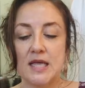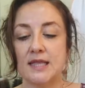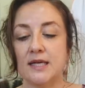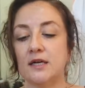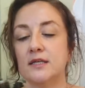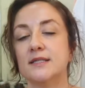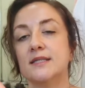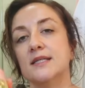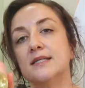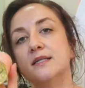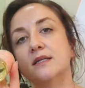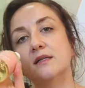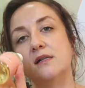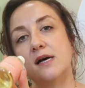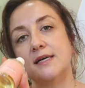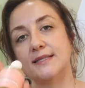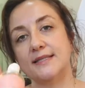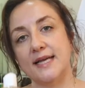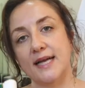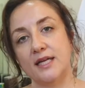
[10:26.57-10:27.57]
This is a
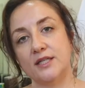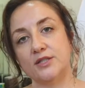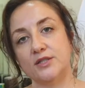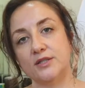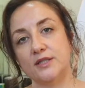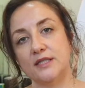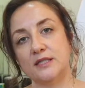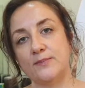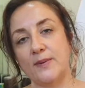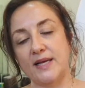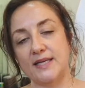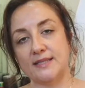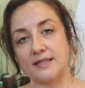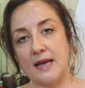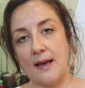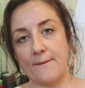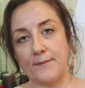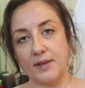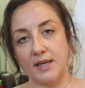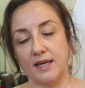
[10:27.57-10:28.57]
Los Angeles-based
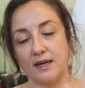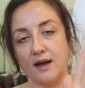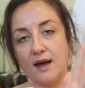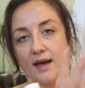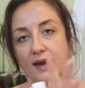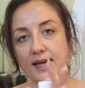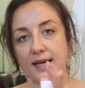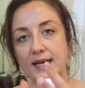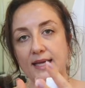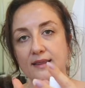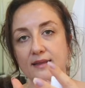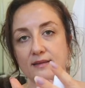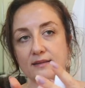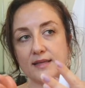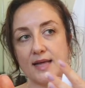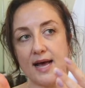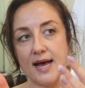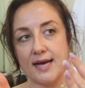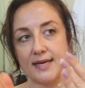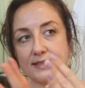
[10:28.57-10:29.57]
company. Got it in the
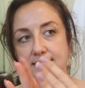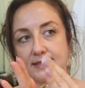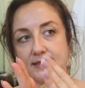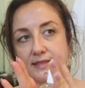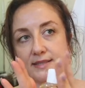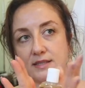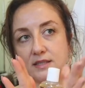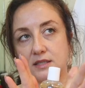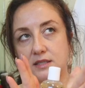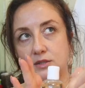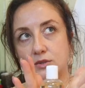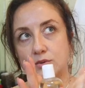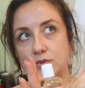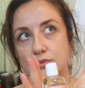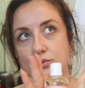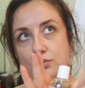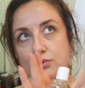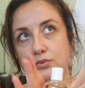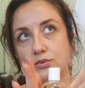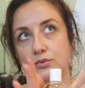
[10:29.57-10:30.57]
last,
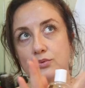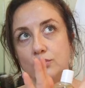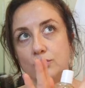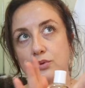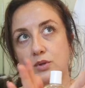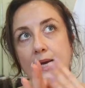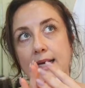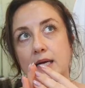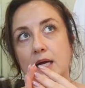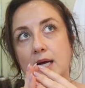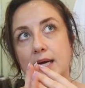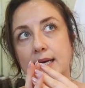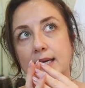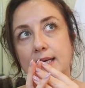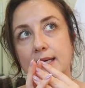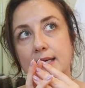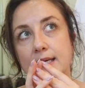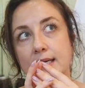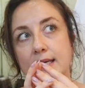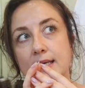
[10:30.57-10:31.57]
ooh, I got
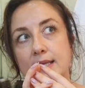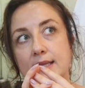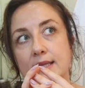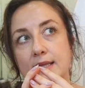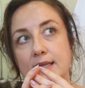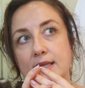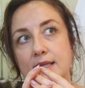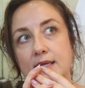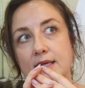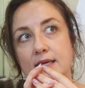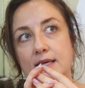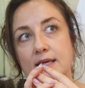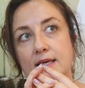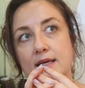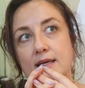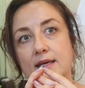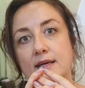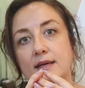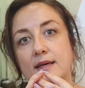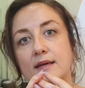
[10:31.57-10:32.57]
it in
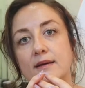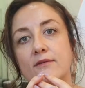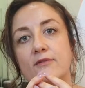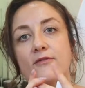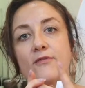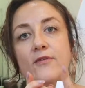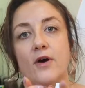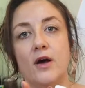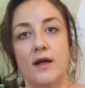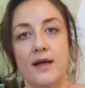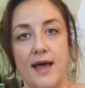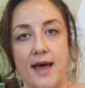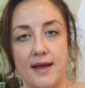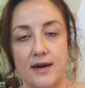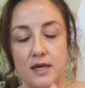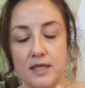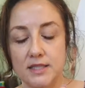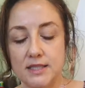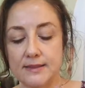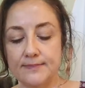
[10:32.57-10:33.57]
the fall
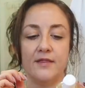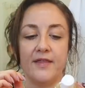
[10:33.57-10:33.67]
add-ons.